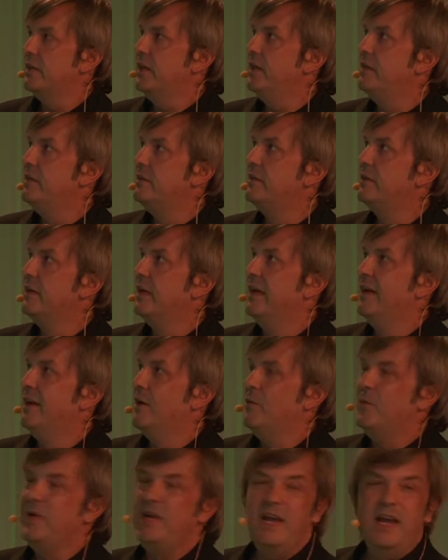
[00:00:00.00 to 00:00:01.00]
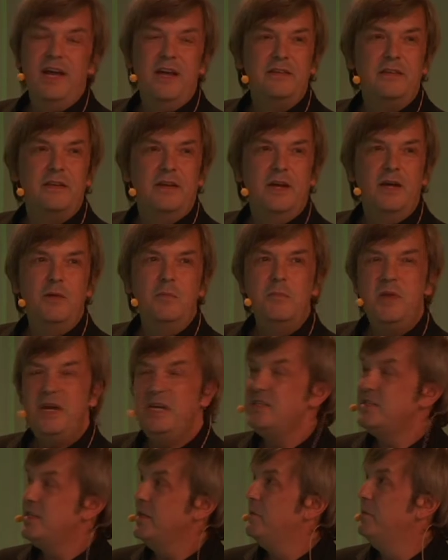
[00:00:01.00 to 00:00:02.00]
And we had
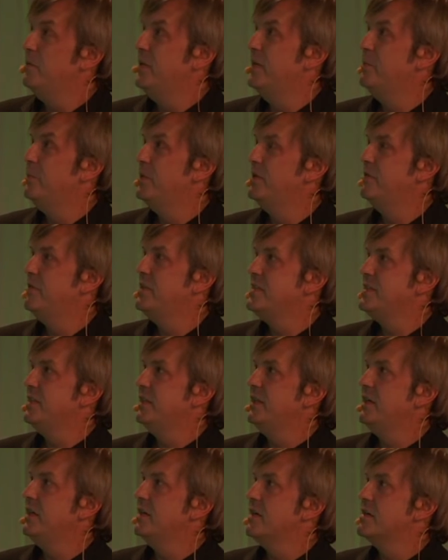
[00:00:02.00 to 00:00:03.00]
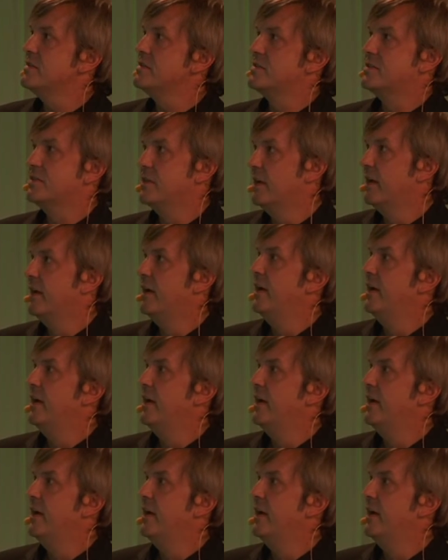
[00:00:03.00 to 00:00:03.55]
amazing people visiting us.